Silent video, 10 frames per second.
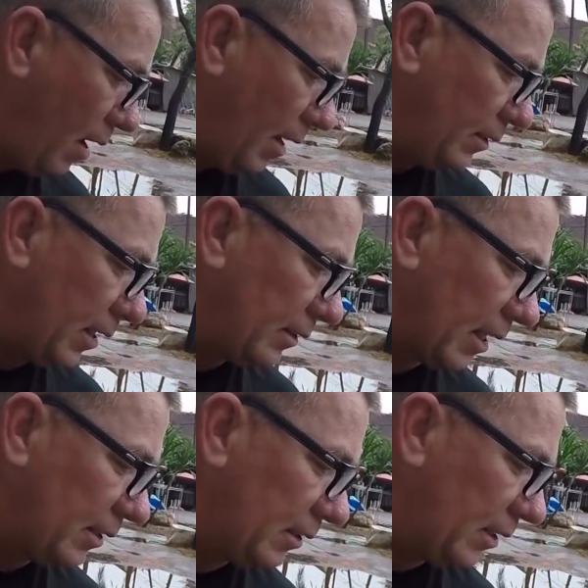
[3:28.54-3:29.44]
he says,
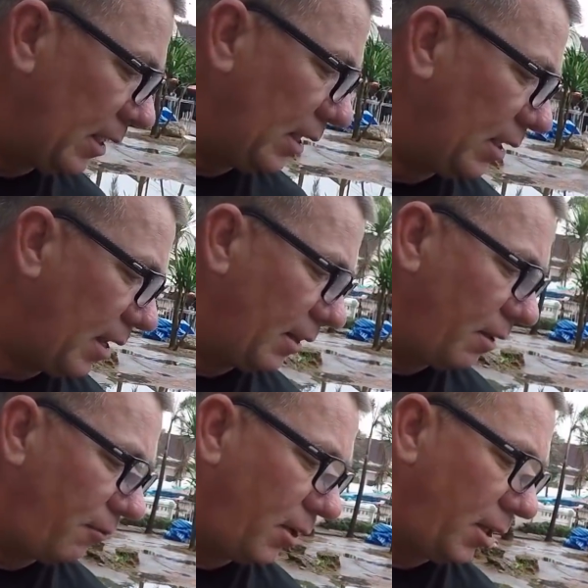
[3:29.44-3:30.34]
I see in
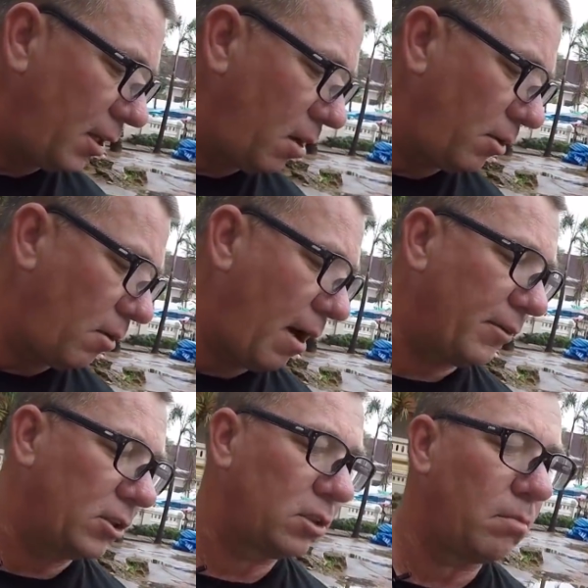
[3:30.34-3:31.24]
the video you
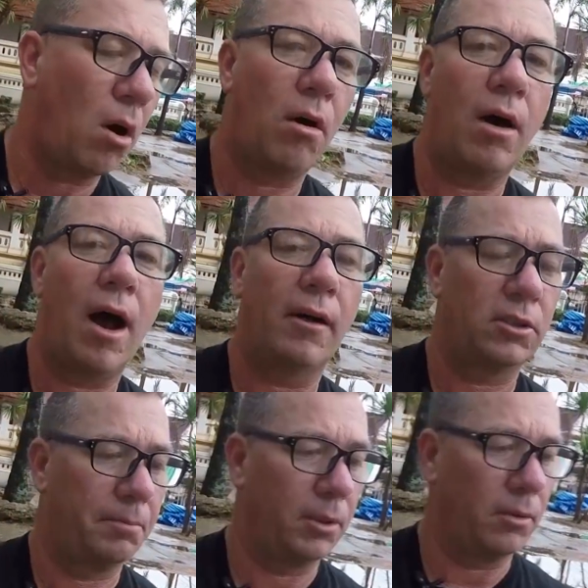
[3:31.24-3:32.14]
have a small
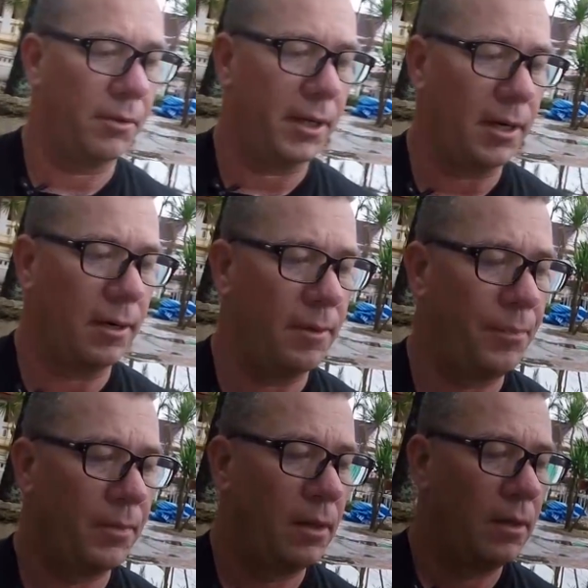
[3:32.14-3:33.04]
hospital there.
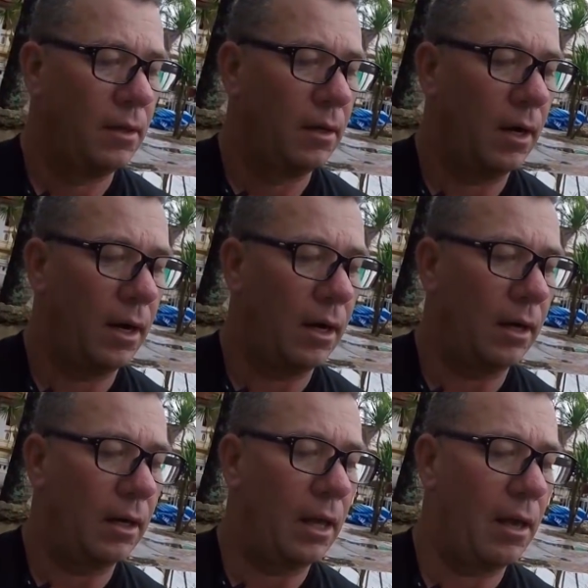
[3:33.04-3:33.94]

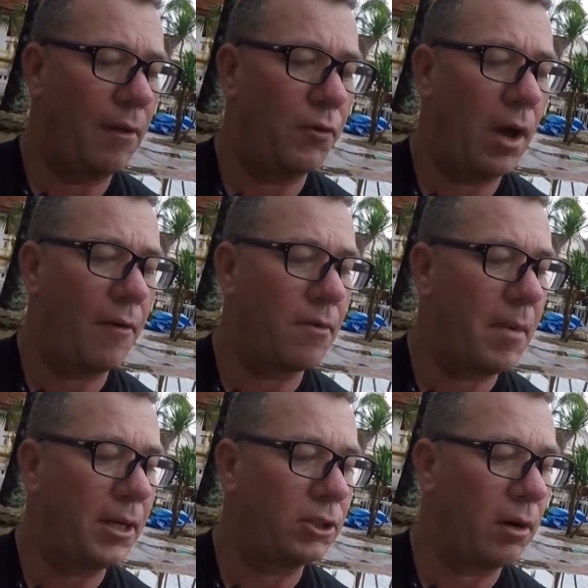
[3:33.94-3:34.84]
If you have a
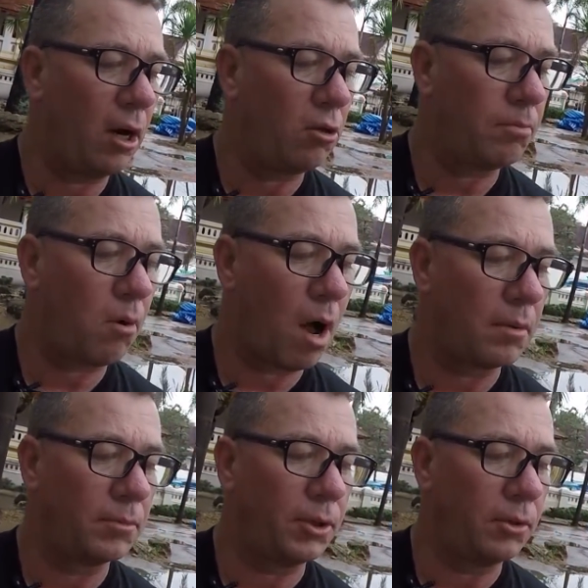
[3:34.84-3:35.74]
major health
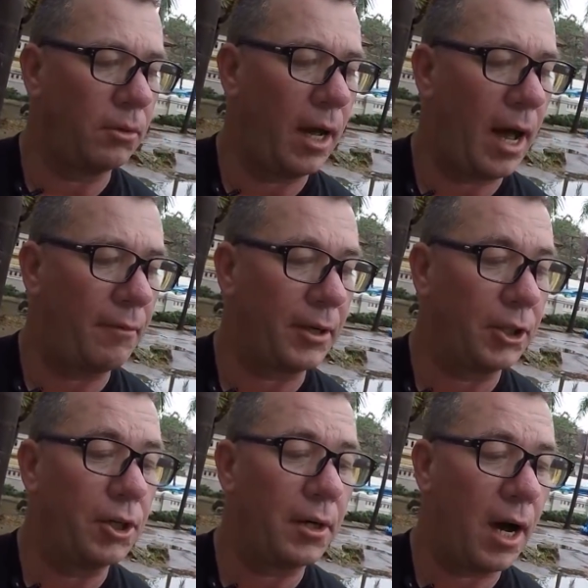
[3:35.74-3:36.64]
problem, do you have a
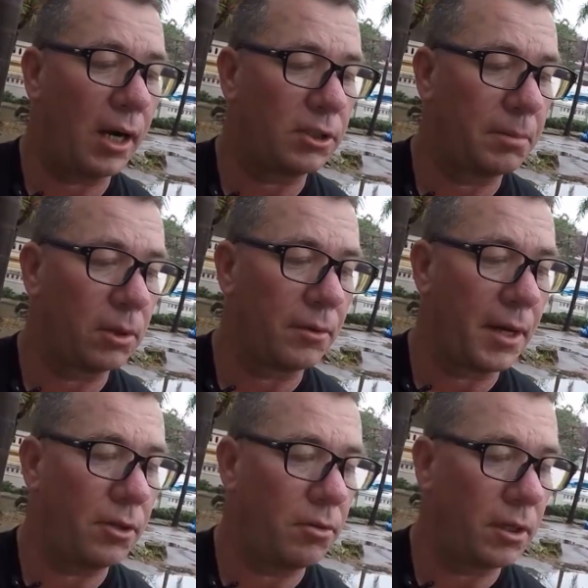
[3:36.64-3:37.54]
good hospital
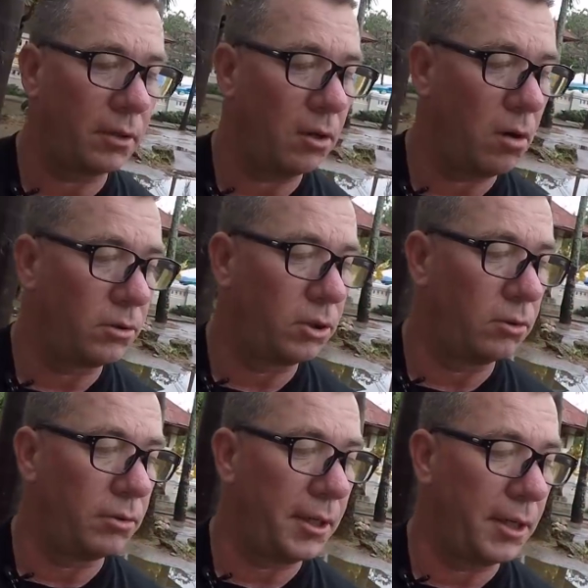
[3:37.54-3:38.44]
that you can go
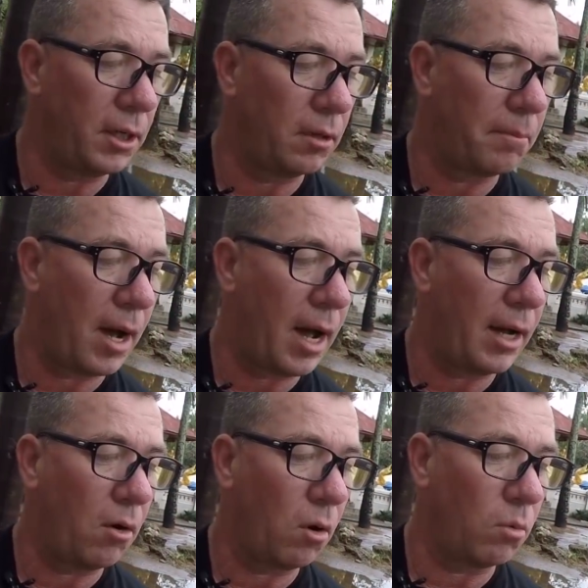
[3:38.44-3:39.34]
to
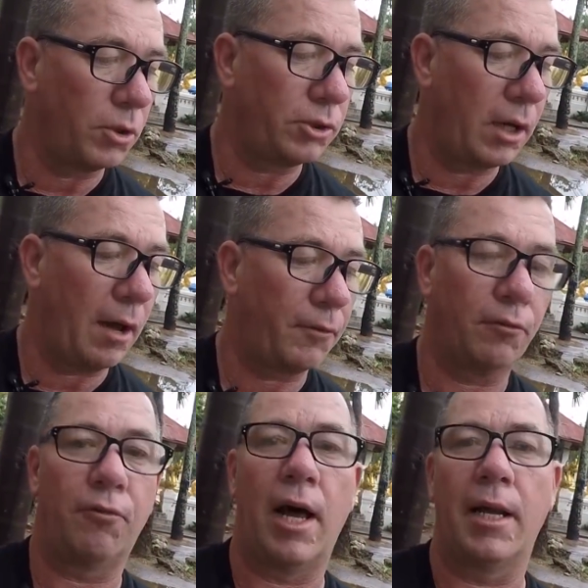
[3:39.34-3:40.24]
nearby, or would you have to
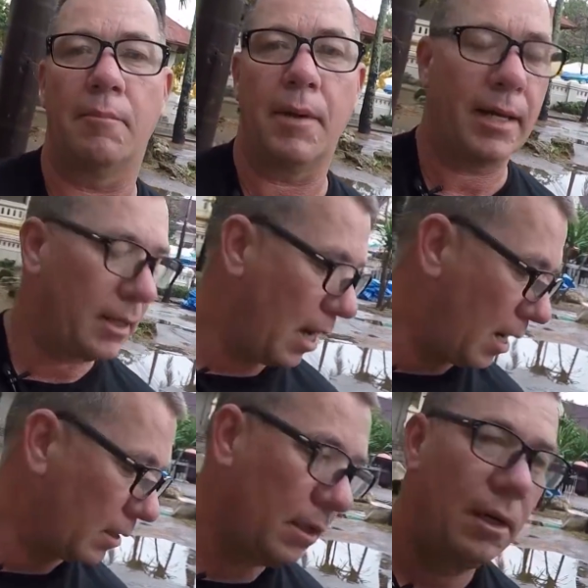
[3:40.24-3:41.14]
fly to
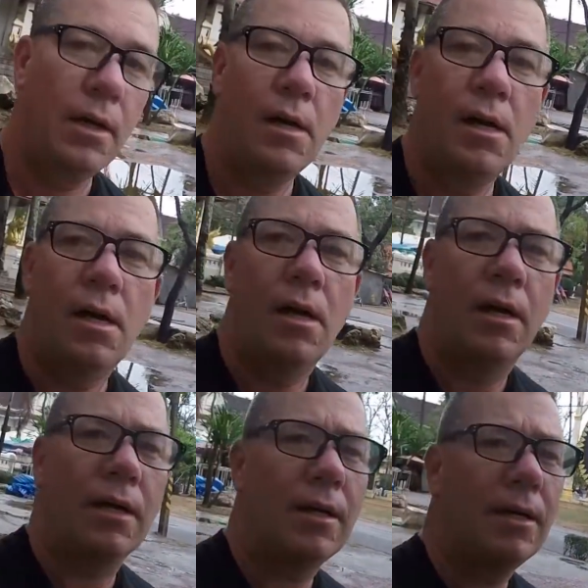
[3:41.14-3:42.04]
Bangkok?
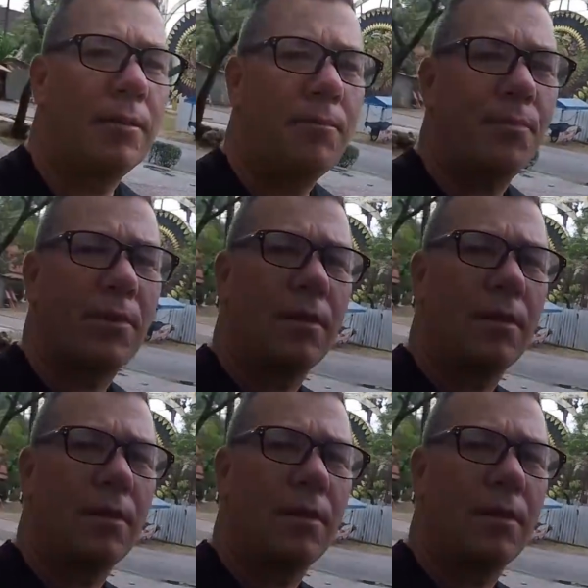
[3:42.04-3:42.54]
No,